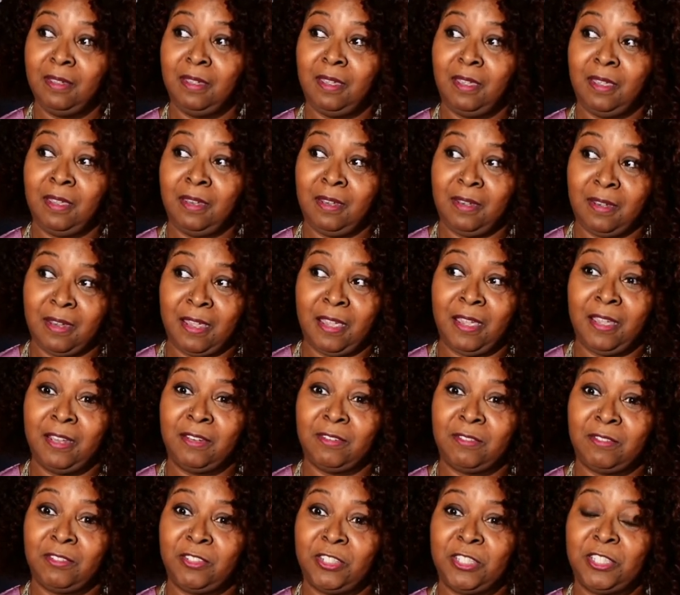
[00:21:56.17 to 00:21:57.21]
and not
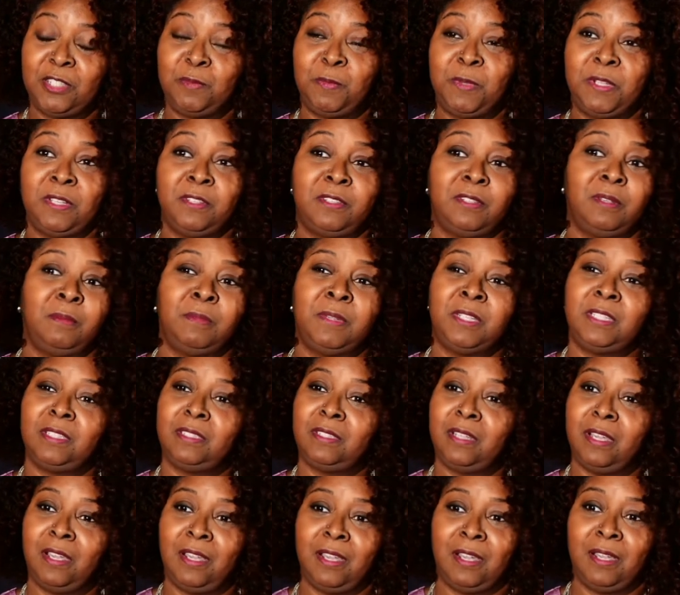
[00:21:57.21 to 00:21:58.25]
just spend so much
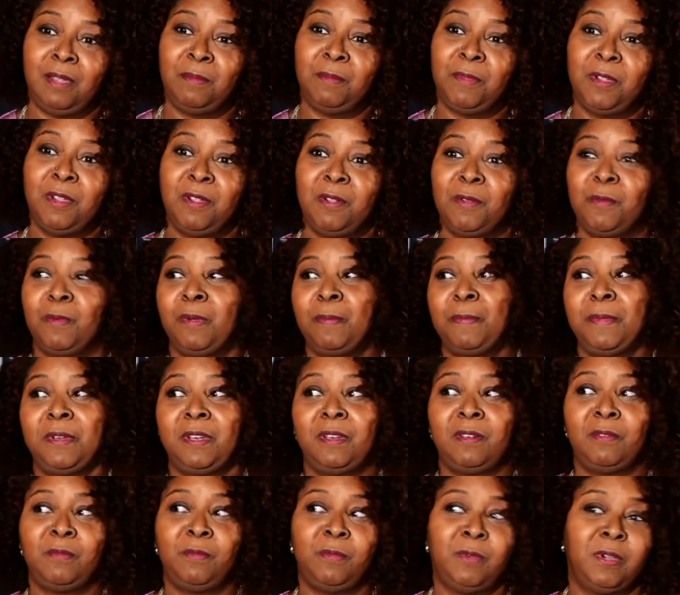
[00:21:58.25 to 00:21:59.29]
time ripping
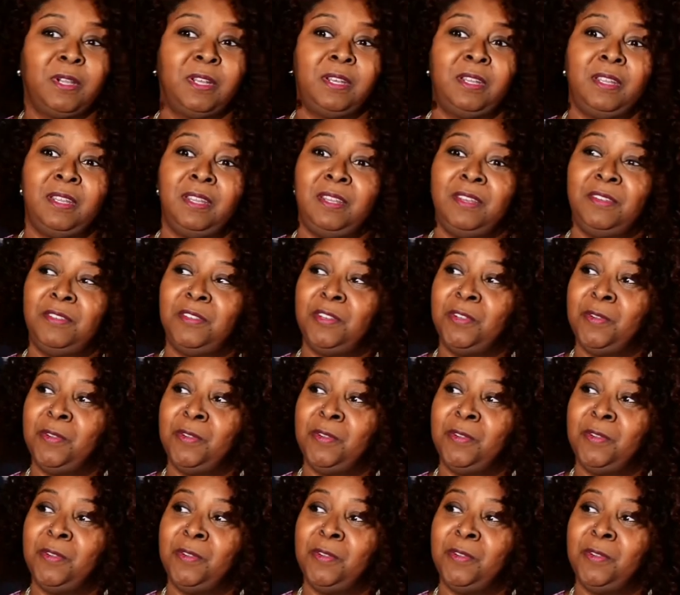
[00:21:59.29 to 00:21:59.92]
and running,